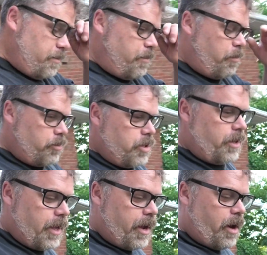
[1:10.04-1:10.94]
But we'll
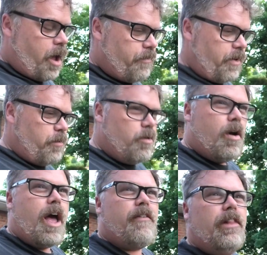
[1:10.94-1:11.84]
shut that off and we'll
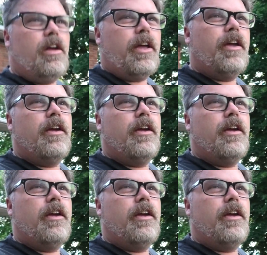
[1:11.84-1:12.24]
go have a look.